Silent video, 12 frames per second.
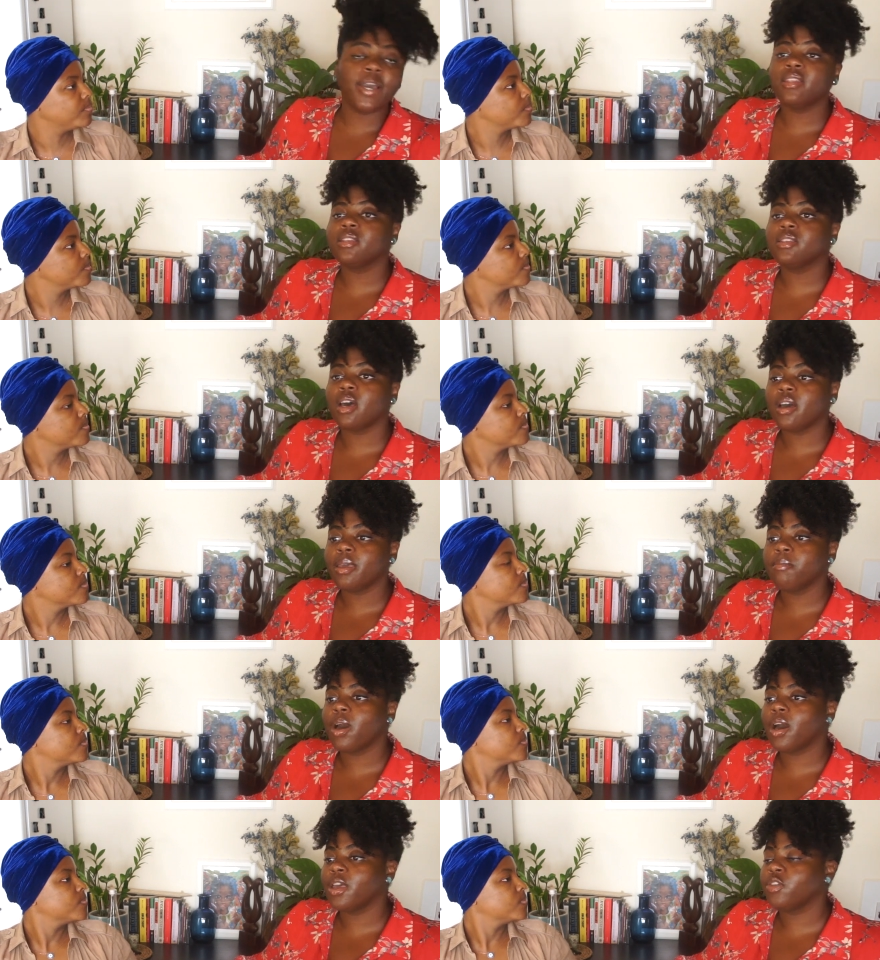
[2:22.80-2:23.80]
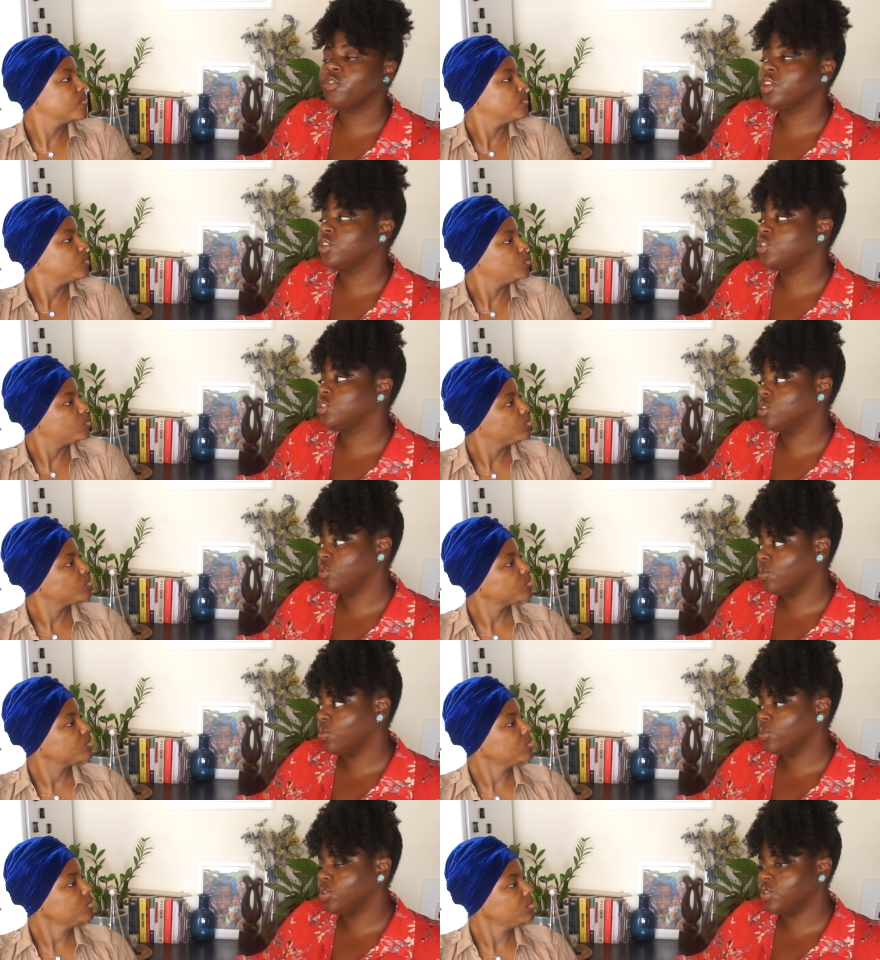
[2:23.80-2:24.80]
Speaker 1: By the time I finished the
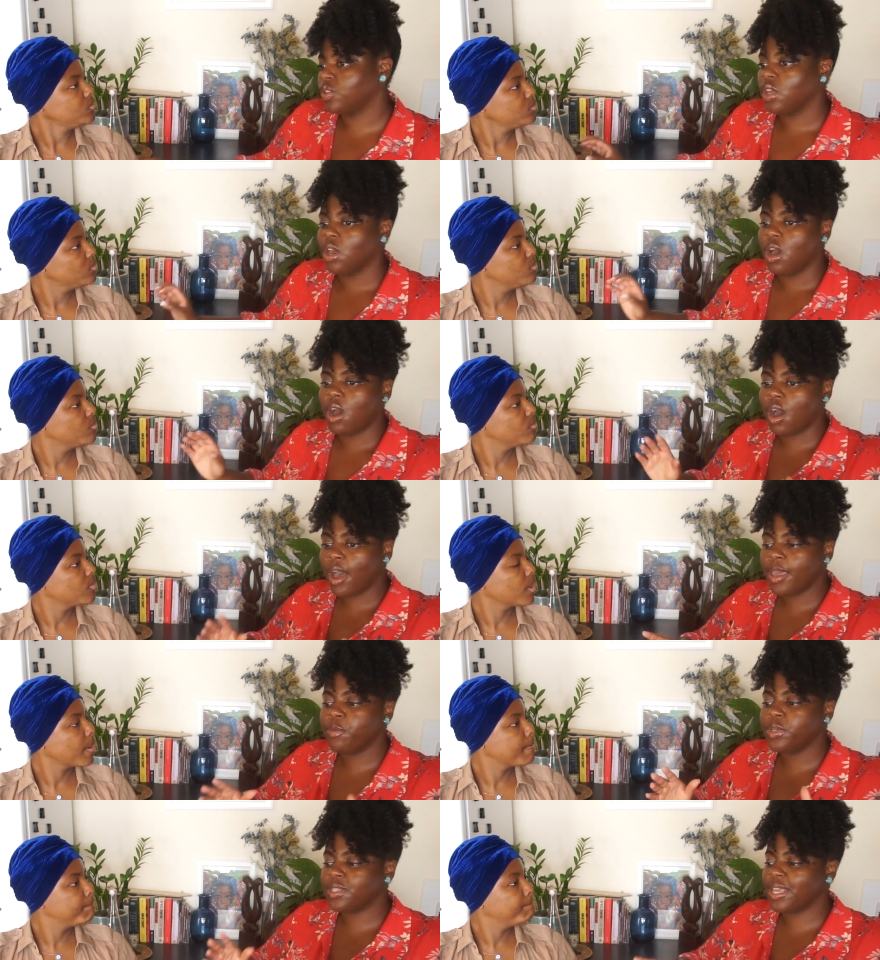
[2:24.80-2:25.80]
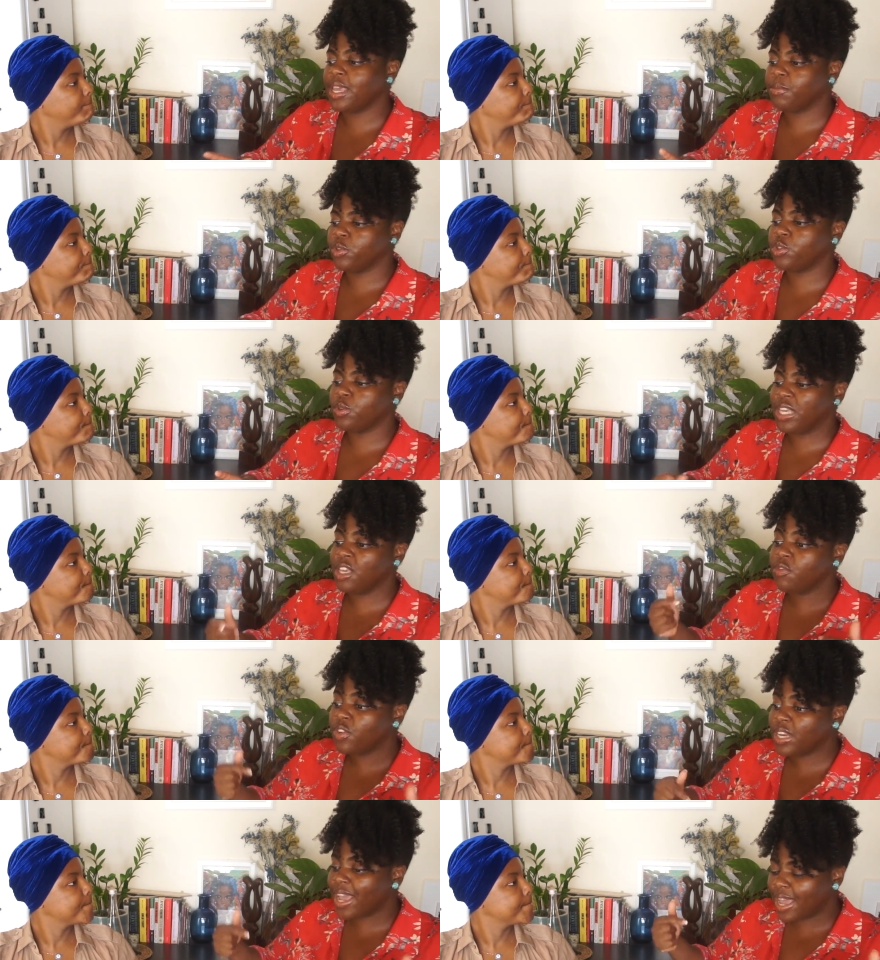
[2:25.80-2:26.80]
course, I was able to,
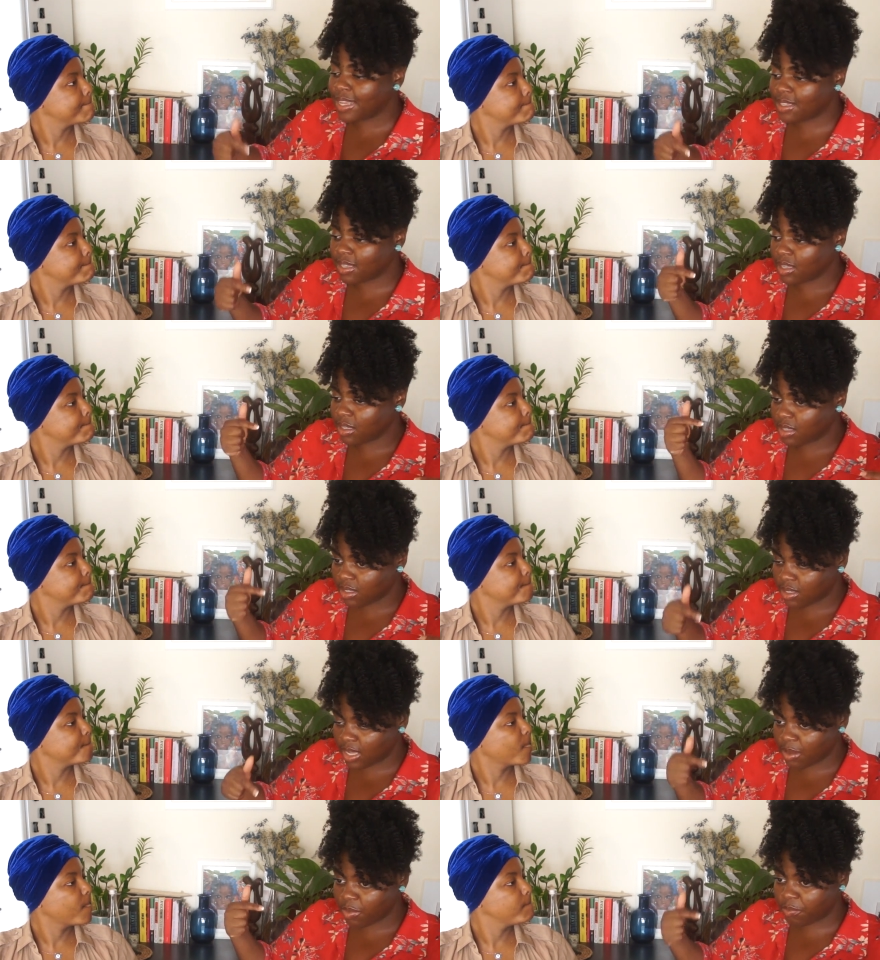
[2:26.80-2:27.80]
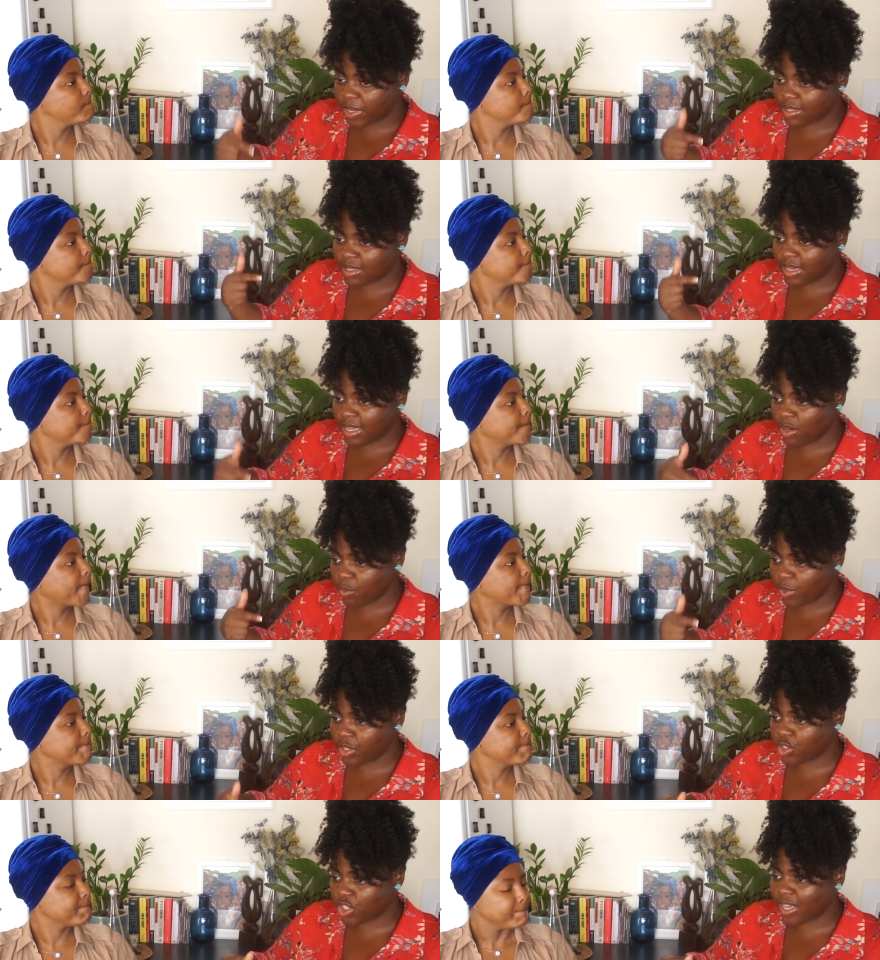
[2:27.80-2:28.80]
even as a disabled person in a
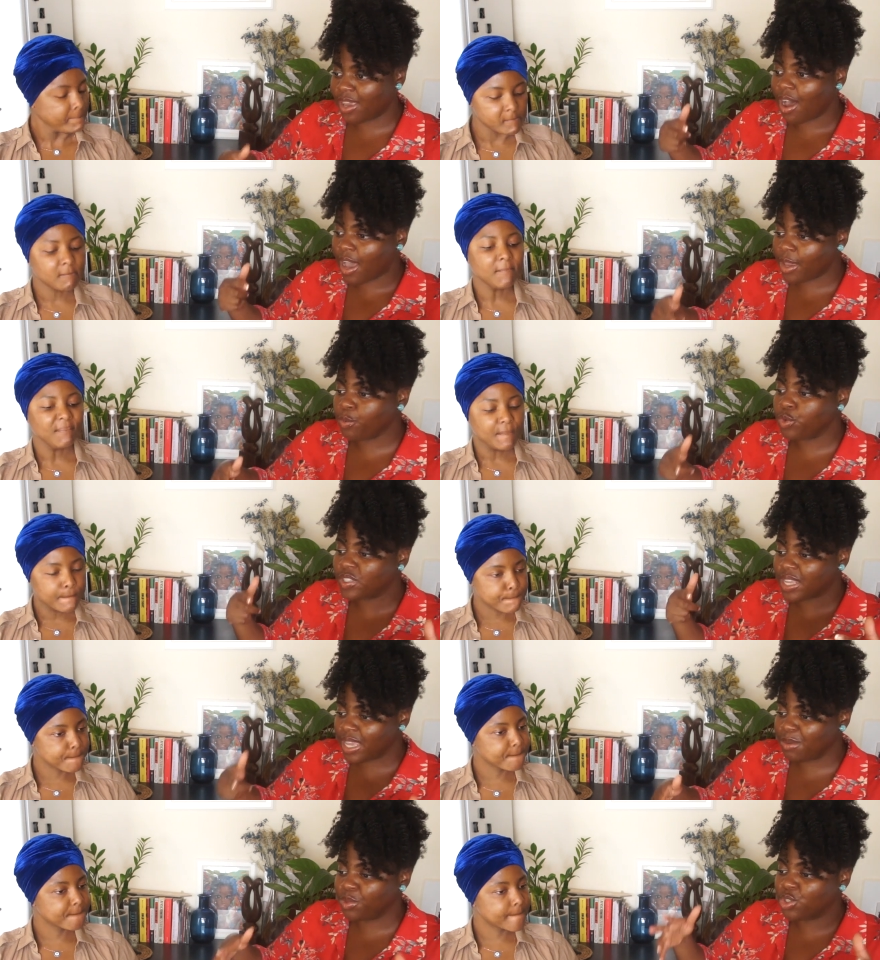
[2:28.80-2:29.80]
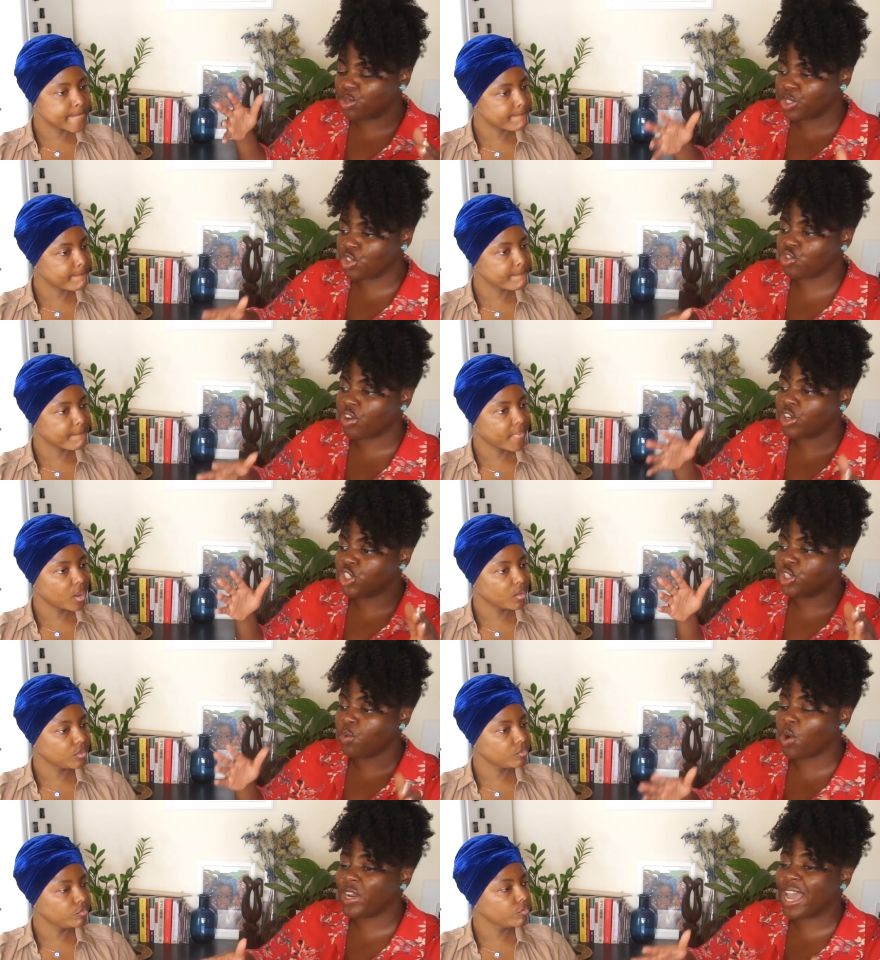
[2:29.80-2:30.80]
wheelchair, I was able to instruct
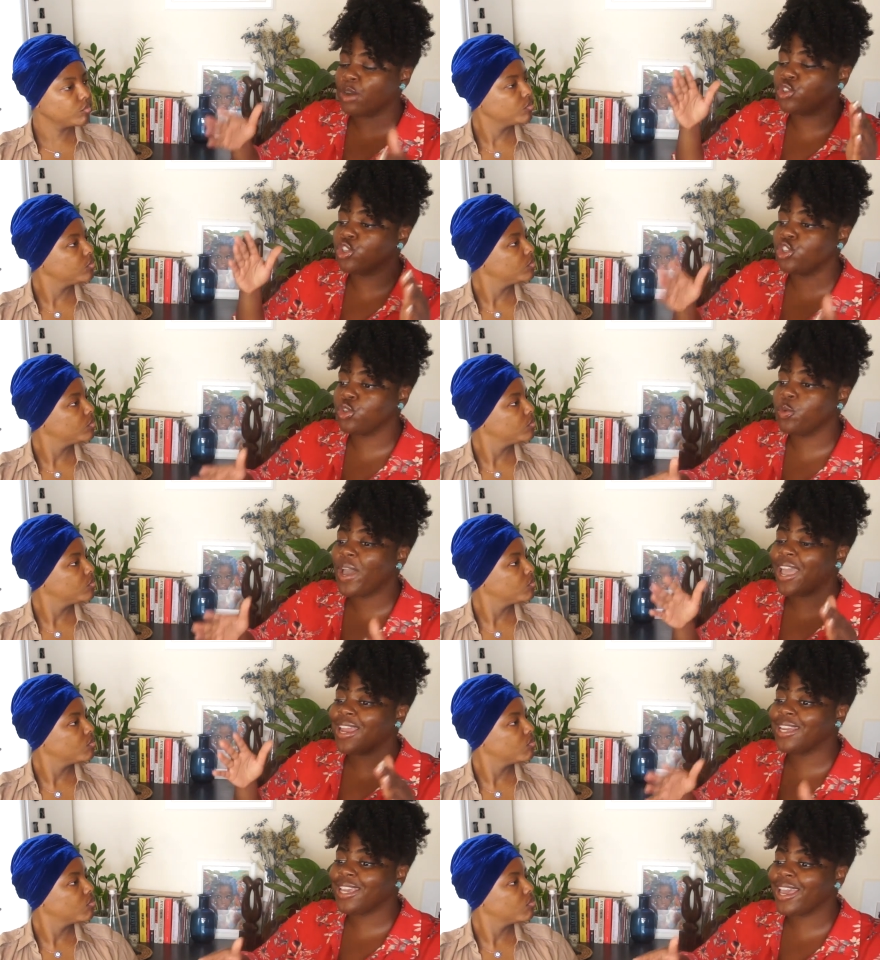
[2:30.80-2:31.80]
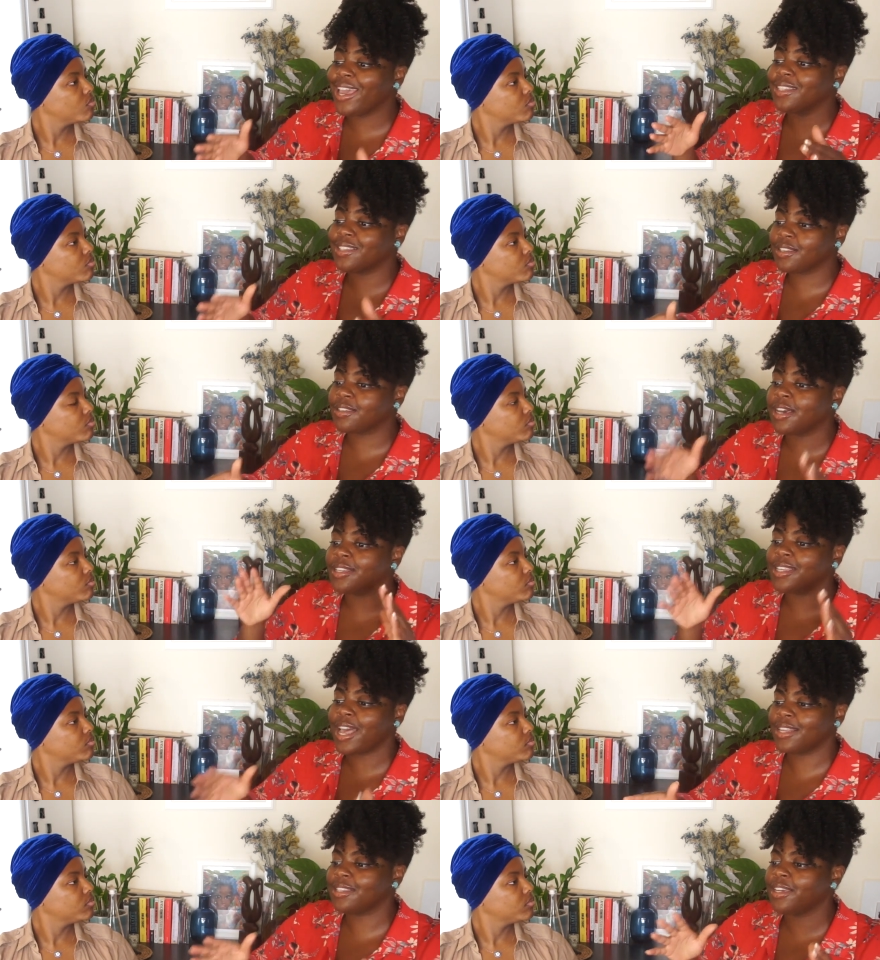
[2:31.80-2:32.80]
you on how to do any exercise
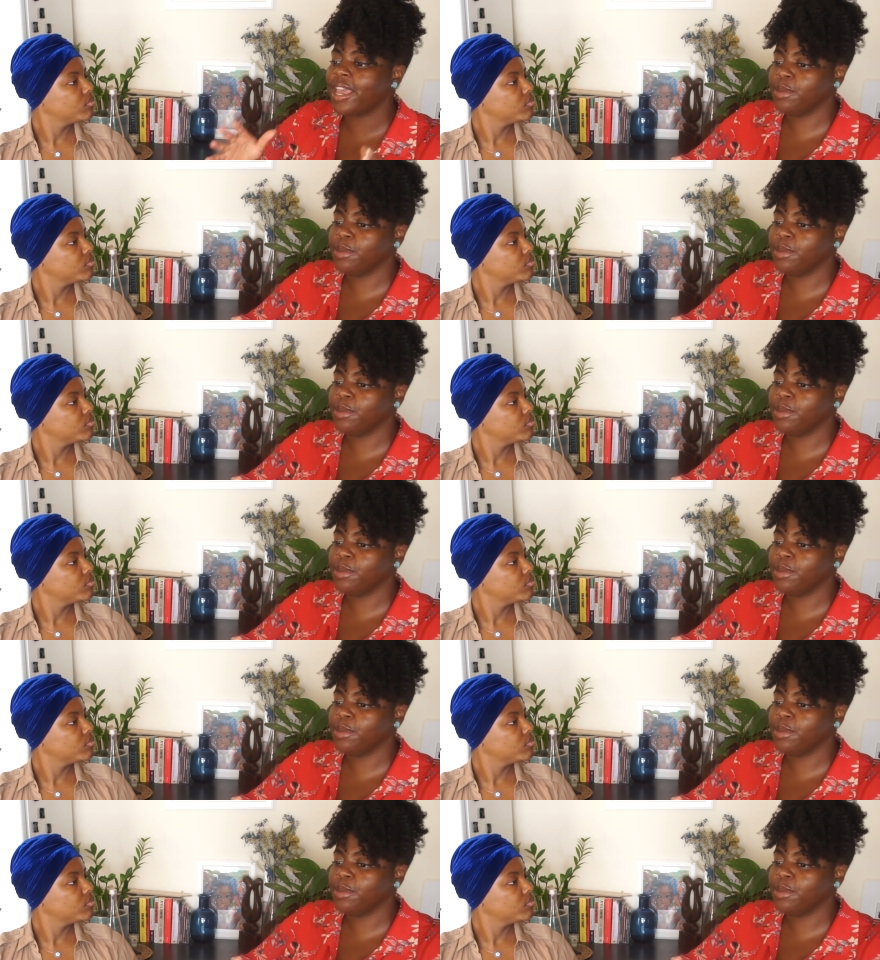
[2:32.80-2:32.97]
as an